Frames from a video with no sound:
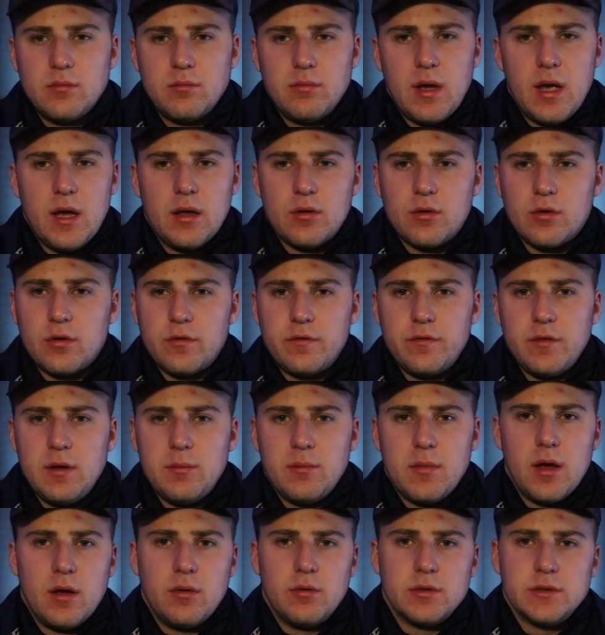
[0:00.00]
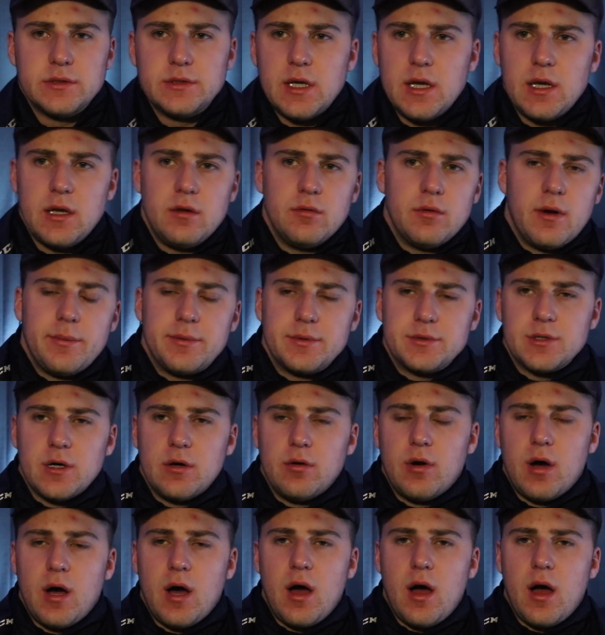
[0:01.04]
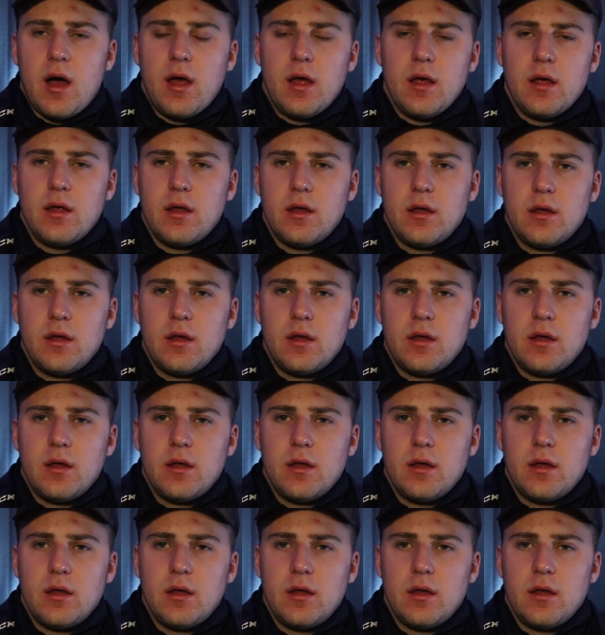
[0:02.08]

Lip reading: male or female, will take you up so high